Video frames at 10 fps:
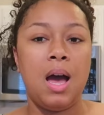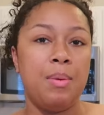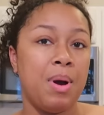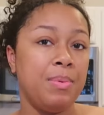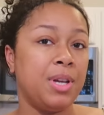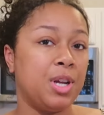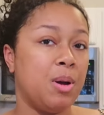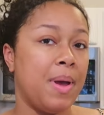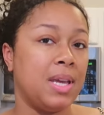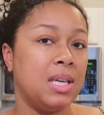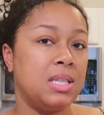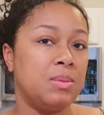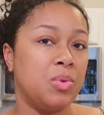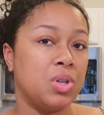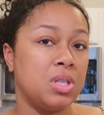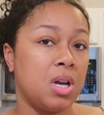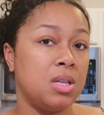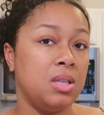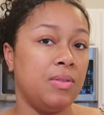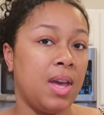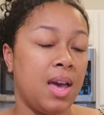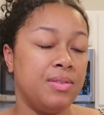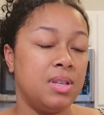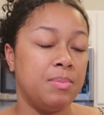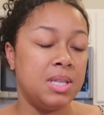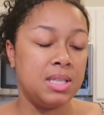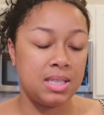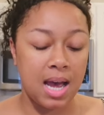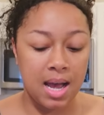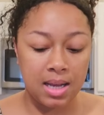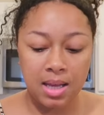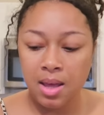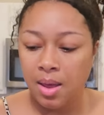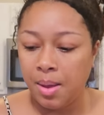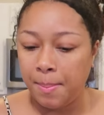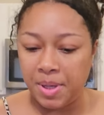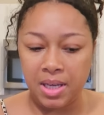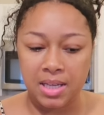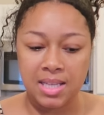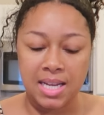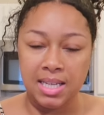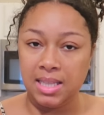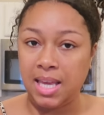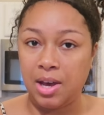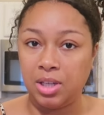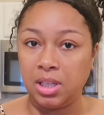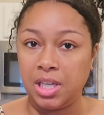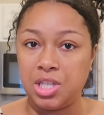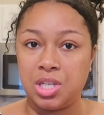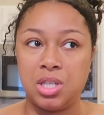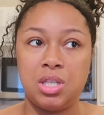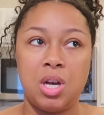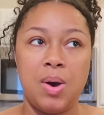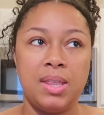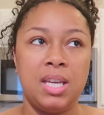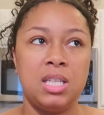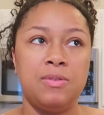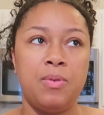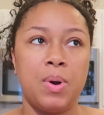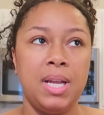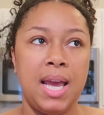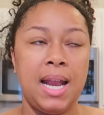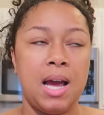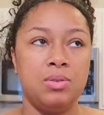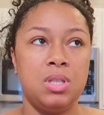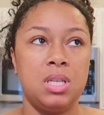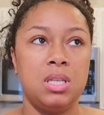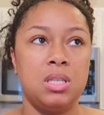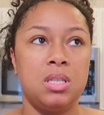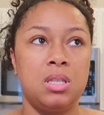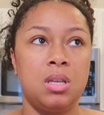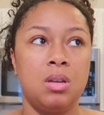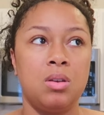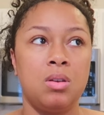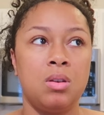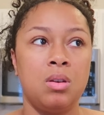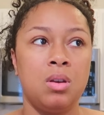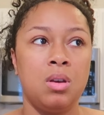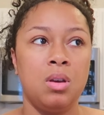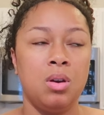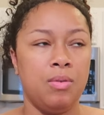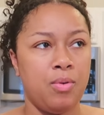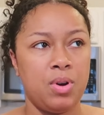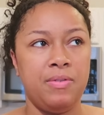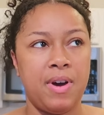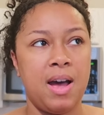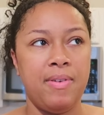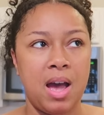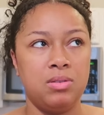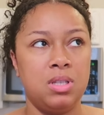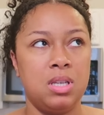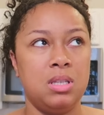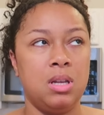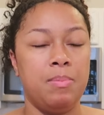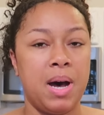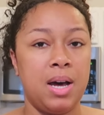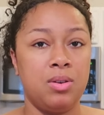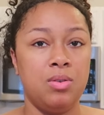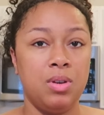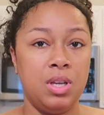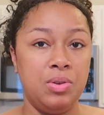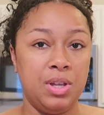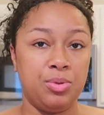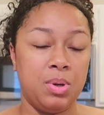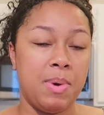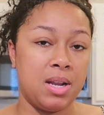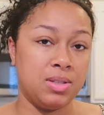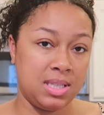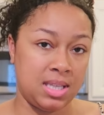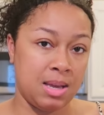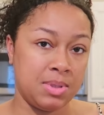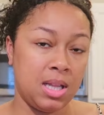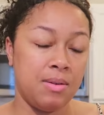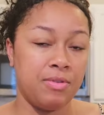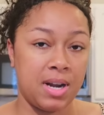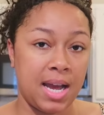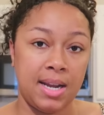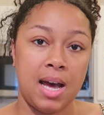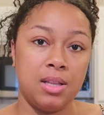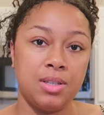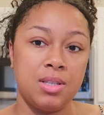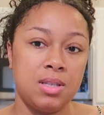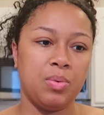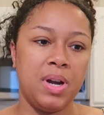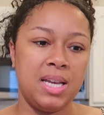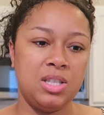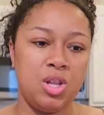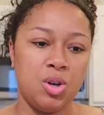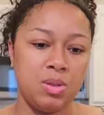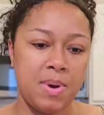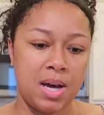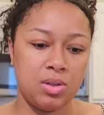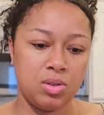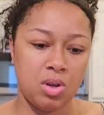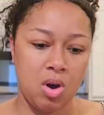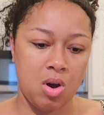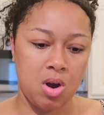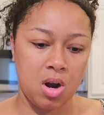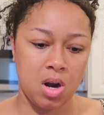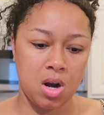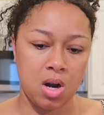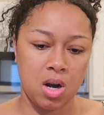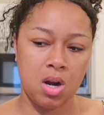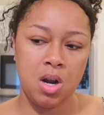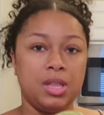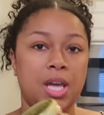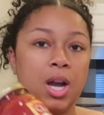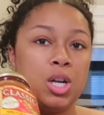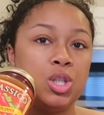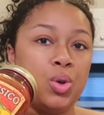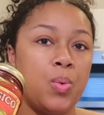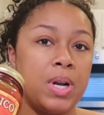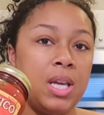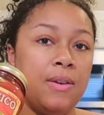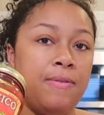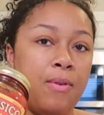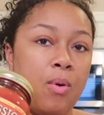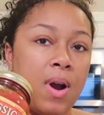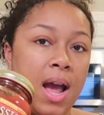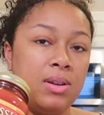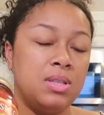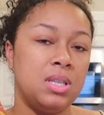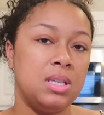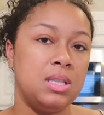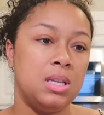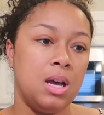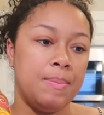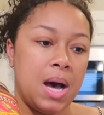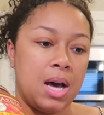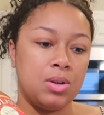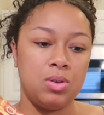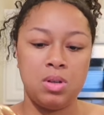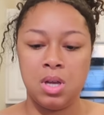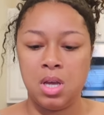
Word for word: I'm probably going to go back and get some more sauce if they have some in stock because I did the calculation. So I think it's 48 ounces or 45 ounces a bottle and you get three bottles at Sam's Club for $9. Whereas those bottles are, they are 24 ounces a bottle.